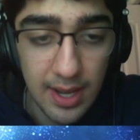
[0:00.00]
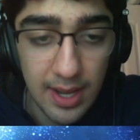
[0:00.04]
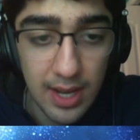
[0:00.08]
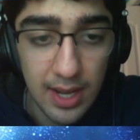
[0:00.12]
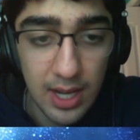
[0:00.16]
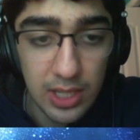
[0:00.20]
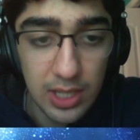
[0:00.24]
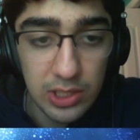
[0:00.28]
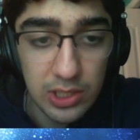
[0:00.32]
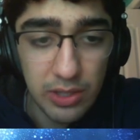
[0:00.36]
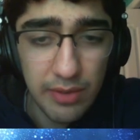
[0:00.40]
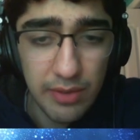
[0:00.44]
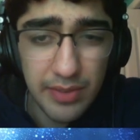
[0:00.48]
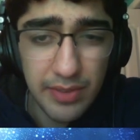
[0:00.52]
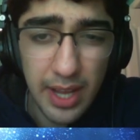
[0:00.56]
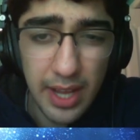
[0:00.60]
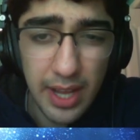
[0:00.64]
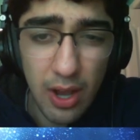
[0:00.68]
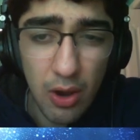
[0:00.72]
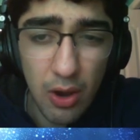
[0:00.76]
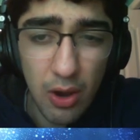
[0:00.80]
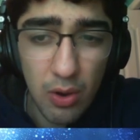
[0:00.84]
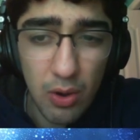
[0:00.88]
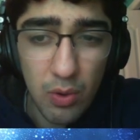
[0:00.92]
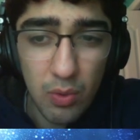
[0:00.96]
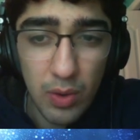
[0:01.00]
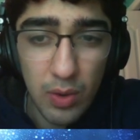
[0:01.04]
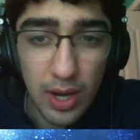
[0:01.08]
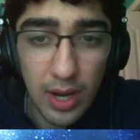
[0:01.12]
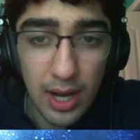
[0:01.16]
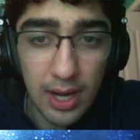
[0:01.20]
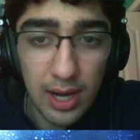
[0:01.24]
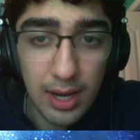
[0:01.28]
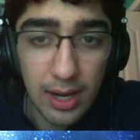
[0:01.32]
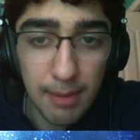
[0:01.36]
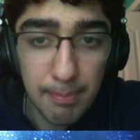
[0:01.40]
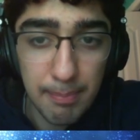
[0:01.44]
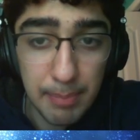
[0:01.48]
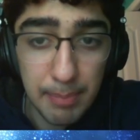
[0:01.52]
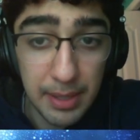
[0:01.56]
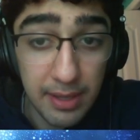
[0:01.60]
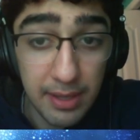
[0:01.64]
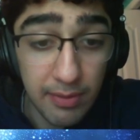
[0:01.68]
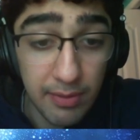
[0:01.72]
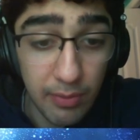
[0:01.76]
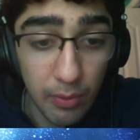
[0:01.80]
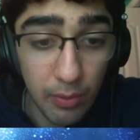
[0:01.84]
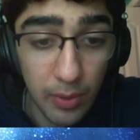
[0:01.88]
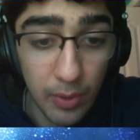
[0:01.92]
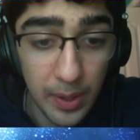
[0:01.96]
So if they go
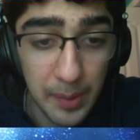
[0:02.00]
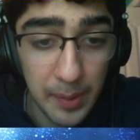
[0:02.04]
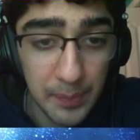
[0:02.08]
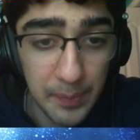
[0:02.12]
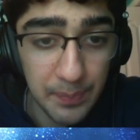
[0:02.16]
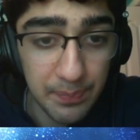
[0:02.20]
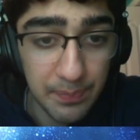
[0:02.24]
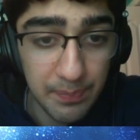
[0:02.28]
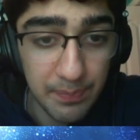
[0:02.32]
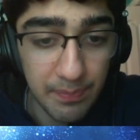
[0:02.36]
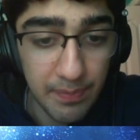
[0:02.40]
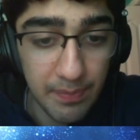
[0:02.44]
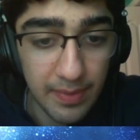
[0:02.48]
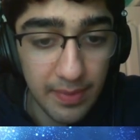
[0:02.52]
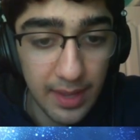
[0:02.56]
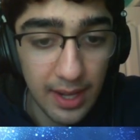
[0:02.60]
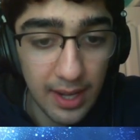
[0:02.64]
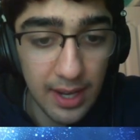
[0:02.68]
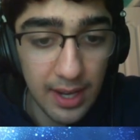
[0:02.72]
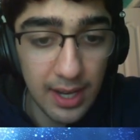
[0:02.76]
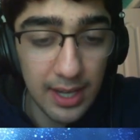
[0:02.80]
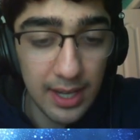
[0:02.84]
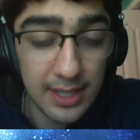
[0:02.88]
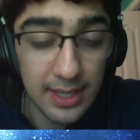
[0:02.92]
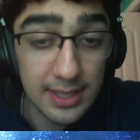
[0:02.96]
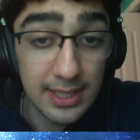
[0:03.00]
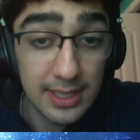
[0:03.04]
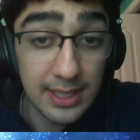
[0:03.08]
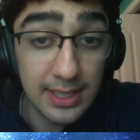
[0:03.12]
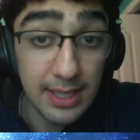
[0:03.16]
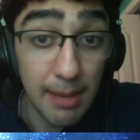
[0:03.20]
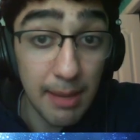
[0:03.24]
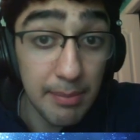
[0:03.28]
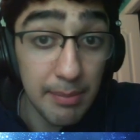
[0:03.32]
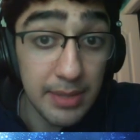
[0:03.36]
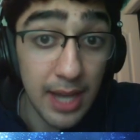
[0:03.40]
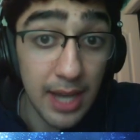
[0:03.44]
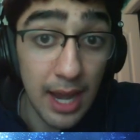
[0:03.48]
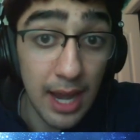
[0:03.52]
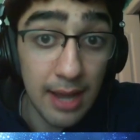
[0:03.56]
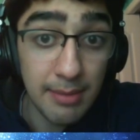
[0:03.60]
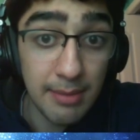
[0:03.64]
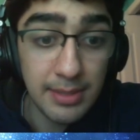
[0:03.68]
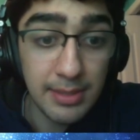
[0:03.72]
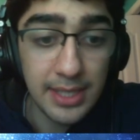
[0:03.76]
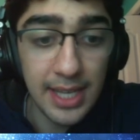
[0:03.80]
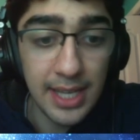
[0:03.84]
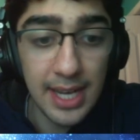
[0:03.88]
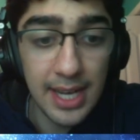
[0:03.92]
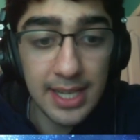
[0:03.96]
b4,
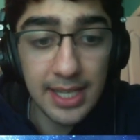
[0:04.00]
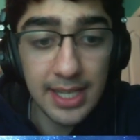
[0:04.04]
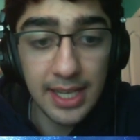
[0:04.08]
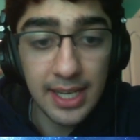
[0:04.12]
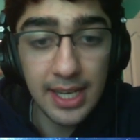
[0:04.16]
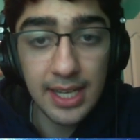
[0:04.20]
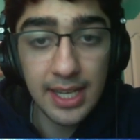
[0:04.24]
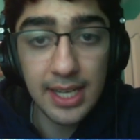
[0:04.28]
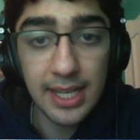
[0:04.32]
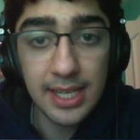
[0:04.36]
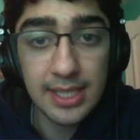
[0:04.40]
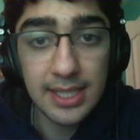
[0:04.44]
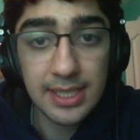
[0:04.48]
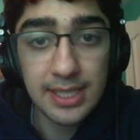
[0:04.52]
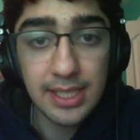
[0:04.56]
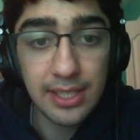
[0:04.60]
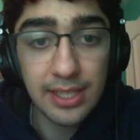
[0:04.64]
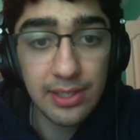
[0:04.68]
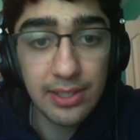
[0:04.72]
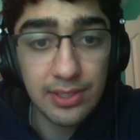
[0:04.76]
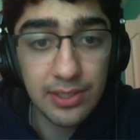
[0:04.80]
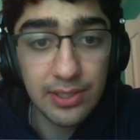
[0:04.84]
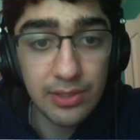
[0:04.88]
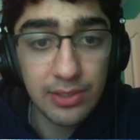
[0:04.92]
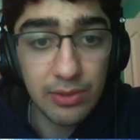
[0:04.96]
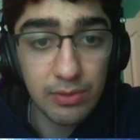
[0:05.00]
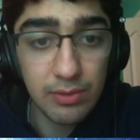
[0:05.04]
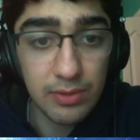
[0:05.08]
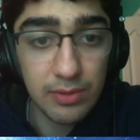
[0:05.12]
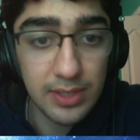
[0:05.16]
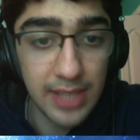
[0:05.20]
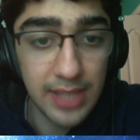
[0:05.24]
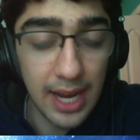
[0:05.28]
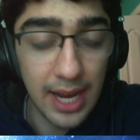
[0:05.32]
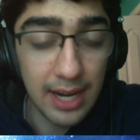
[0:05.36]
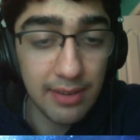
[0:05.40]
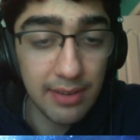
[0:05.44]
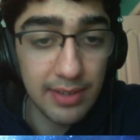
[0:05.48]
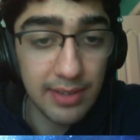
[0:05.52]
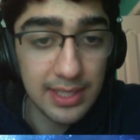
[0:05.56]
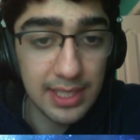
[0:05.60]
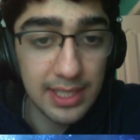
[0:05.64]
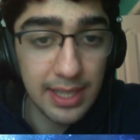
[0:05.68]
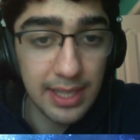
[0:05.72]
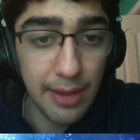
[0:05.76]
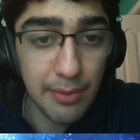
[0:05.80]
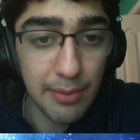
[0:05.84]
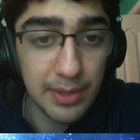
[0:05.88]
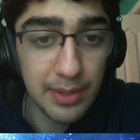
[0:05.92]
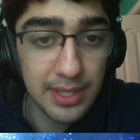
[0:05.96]
sometimes the idea is here you sacrifice a
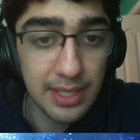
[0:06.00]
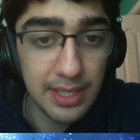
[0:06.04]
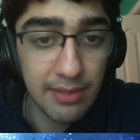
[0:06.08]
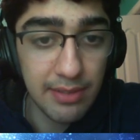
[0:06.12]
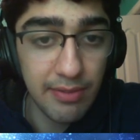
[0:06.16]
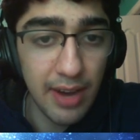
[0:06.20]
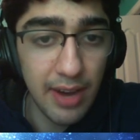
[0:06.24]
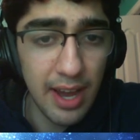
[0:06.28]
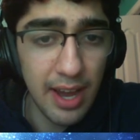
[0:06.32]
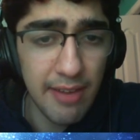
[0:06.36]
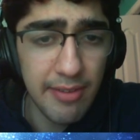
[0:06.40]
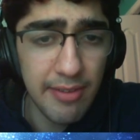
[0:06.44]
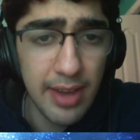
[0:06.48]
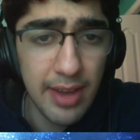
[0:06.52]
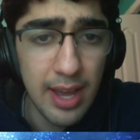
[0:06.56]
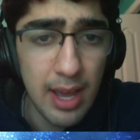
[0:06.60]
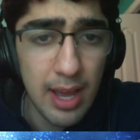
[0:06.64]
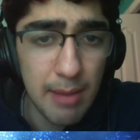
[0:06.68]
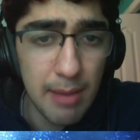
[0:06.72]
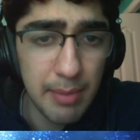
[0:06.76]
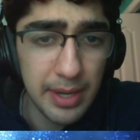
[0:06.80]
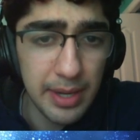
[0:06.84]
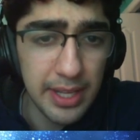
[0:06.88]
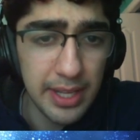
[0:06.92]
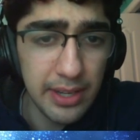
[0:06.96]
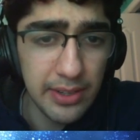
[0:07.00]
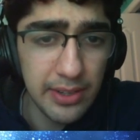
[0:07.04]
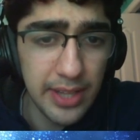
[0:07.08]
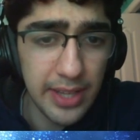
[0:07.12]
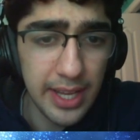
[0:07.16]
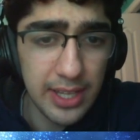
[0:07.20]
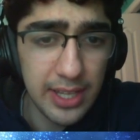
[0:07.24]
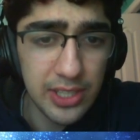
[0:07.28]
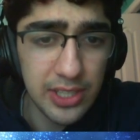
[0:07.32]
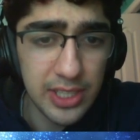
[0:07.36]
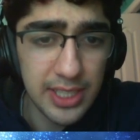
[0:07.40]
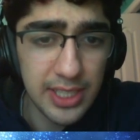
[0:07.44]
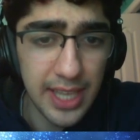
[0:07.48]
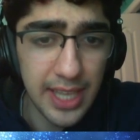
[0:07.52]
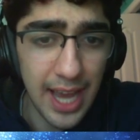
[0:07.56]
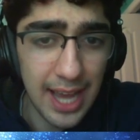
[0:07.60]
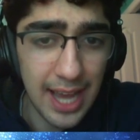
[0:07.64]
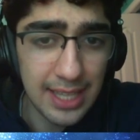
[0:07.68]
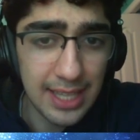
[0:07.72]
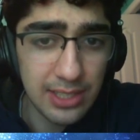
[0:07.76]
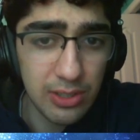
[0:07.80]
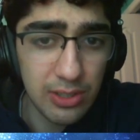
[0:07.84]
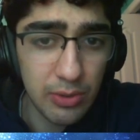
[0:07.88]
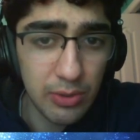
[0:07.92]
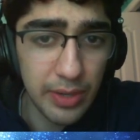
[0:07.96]
knight with d5, but here they can just
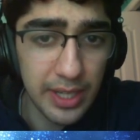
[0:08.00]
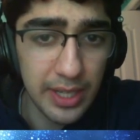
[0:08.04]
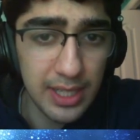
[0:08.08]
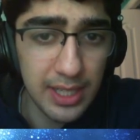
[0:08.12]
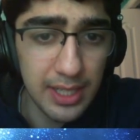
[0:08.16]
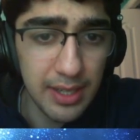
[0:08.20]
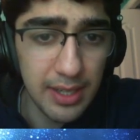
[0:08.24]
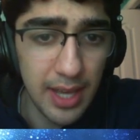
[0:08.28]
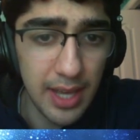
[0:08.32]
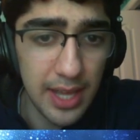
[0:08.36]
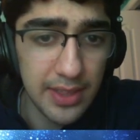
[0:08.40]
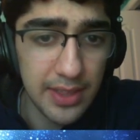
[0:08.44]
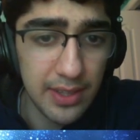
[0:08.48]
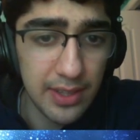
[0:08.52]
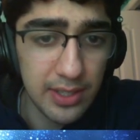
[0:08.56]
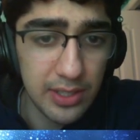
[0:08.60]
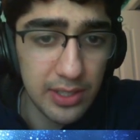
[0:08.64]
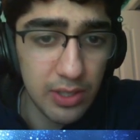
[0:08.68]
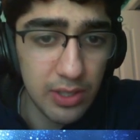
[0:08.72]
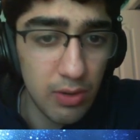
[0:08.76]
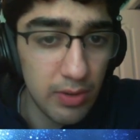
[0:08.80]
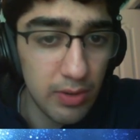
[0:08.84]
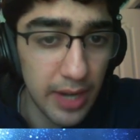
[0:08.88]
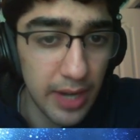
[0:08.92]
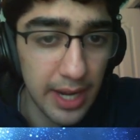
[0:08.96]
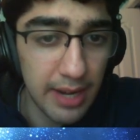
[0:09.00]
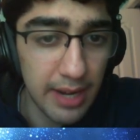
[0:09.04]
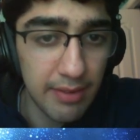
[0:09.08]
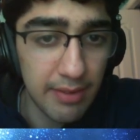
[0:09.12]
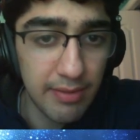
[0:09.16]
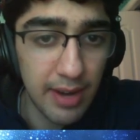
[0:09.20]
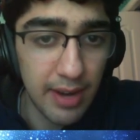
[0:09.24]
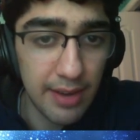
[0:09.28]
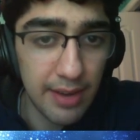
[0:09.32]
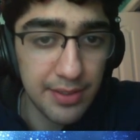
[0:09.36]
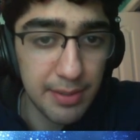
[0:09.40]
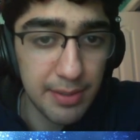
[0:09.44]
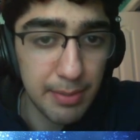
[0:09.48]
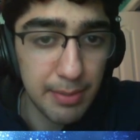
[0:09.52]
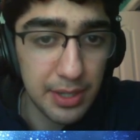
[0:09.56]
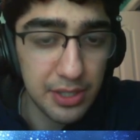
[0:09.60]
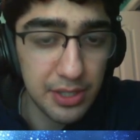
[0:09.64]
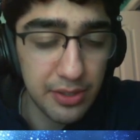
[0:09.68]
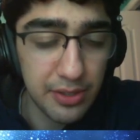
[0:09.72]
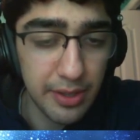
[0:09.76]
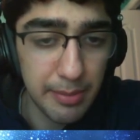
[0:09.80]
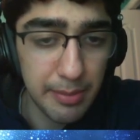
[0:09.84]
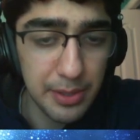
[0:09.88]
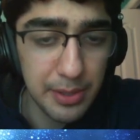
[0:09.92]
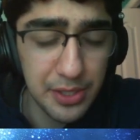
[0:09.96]
castle quickly and there's no knight f5 to
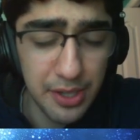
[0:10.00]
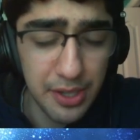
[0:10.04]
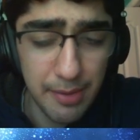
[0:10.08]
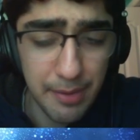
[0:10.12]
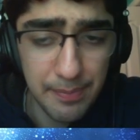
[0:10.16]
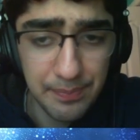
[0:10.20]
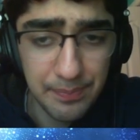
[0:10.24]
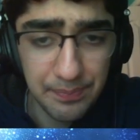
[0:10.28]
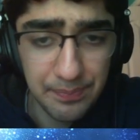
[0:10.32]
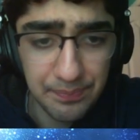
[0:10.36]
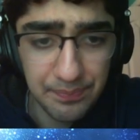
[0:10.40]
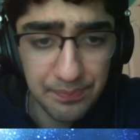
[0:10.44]
pressure the bishop.